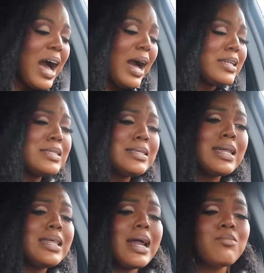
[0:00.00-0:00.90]
I
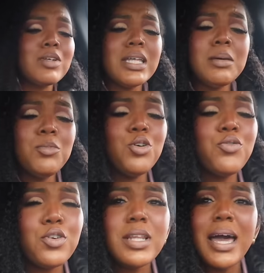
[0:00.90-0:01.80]
decided that I'm really in the mood
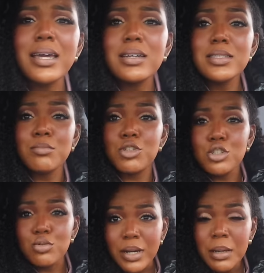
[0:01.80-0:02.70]
for like some
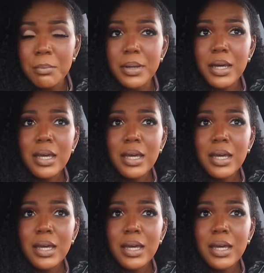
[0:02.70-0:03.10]
shrimp.